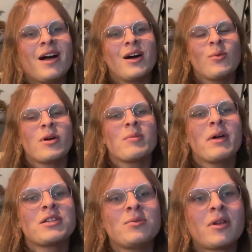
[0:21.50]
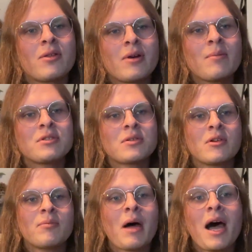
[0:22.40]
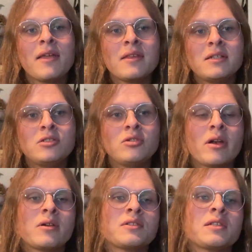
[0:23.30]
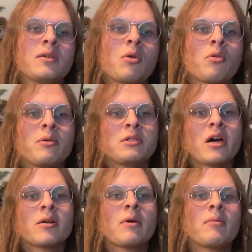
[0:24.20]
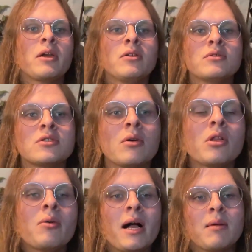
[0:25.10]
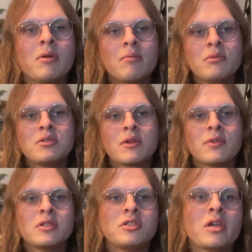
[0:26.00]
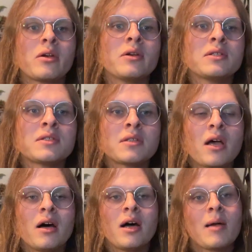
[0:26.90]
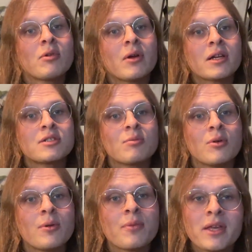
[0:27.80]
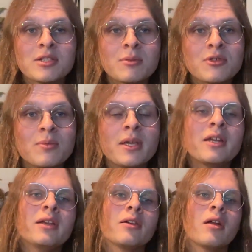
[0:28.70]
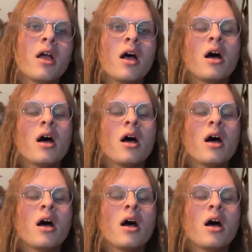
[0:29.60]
Welcome back to another episode of Behind the Degeneracy, where we talk about my new solo album, Music for Degenerates. I'm Craig Schmoll. Thanks so much for being here.